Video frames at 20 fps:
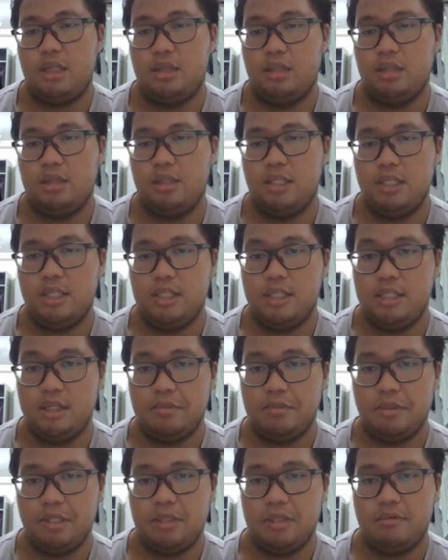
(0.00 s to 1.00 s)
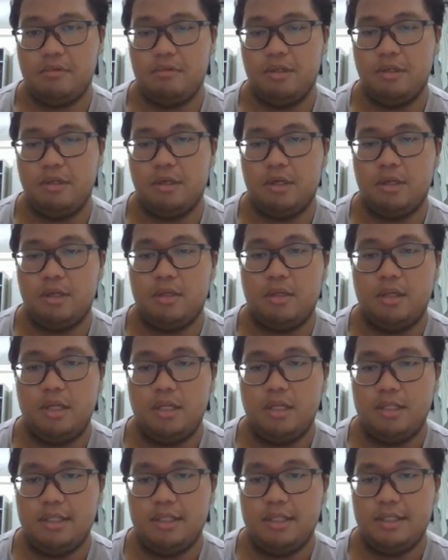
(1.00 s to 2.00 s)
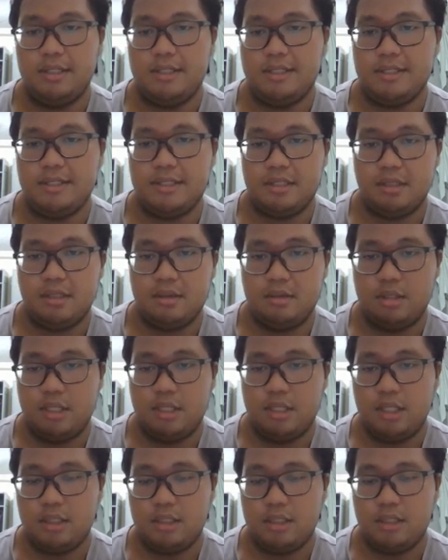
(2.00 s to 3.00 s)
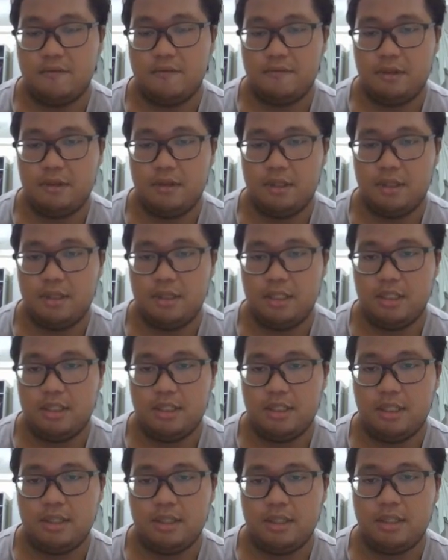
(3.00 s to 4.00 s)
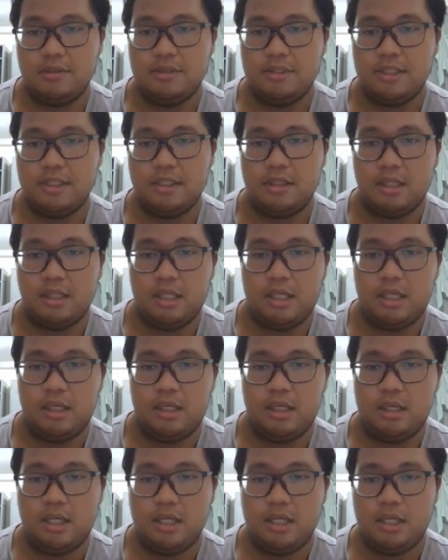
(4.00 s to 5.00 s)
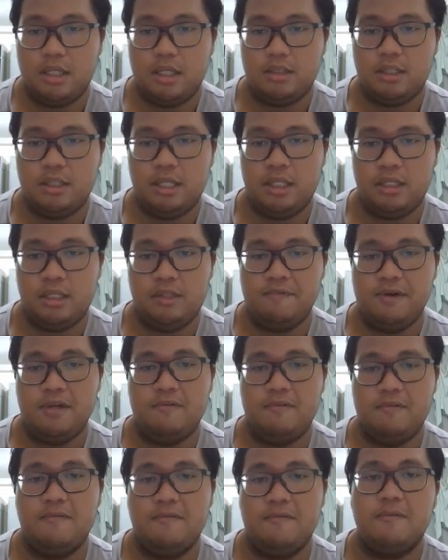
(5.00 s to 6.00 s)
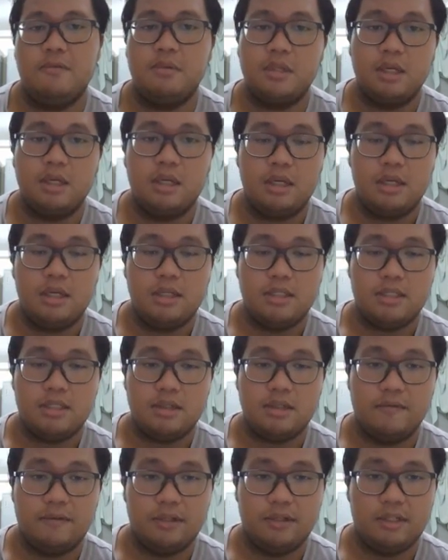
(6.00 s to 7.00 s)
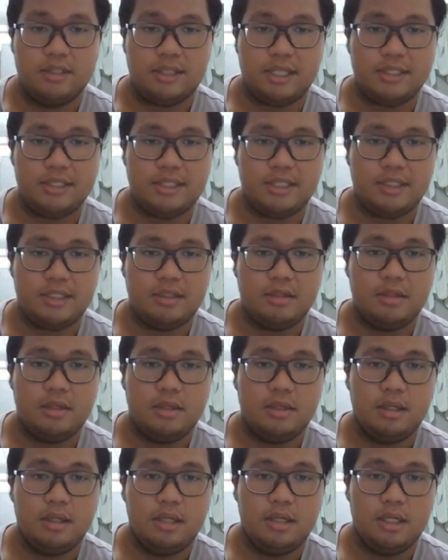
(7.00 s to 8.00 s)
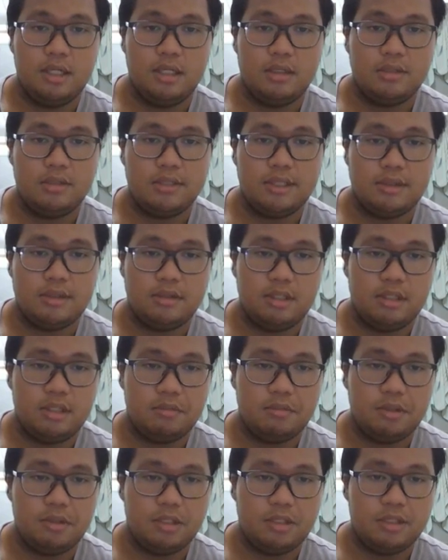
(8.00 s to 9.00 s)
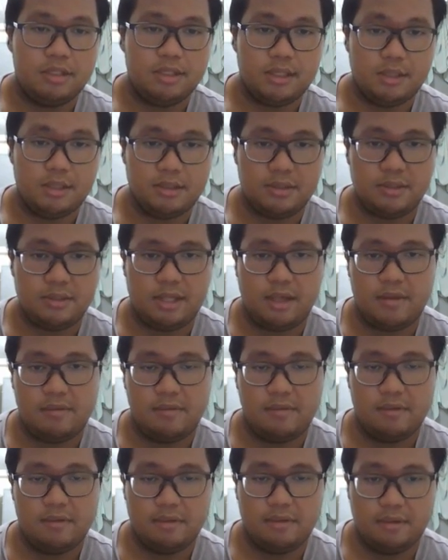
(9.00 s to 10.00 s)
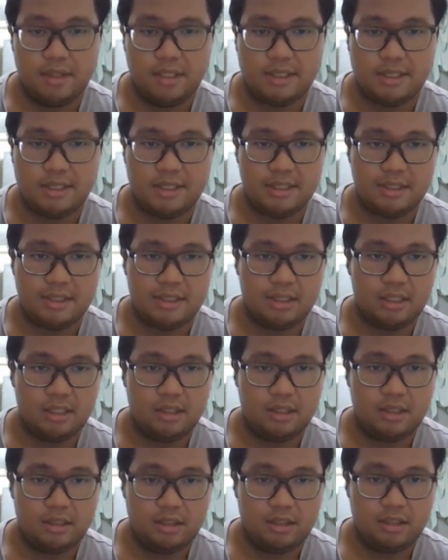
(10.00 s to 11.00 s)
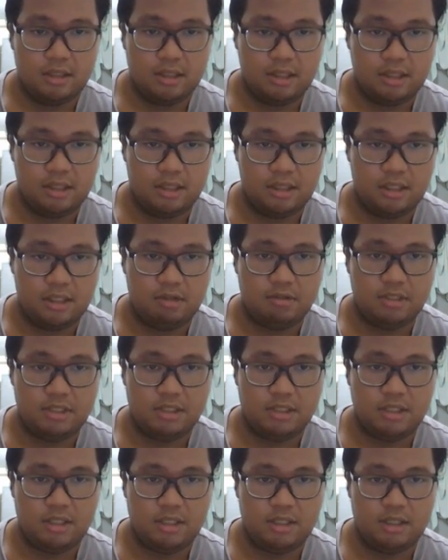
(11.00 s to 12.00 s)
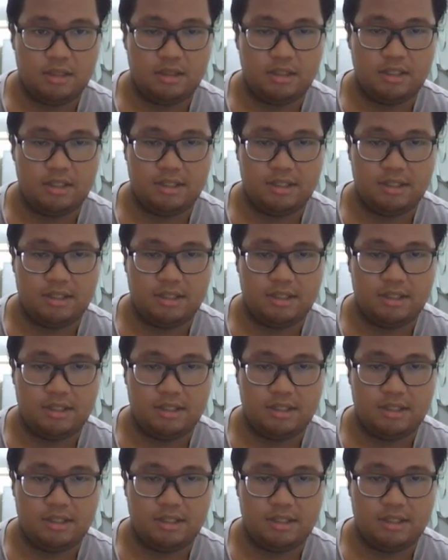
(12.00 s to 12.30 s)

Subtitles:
and the determinant we got is negative 13,985. So for discussion, a non-zero determinant shows that this equation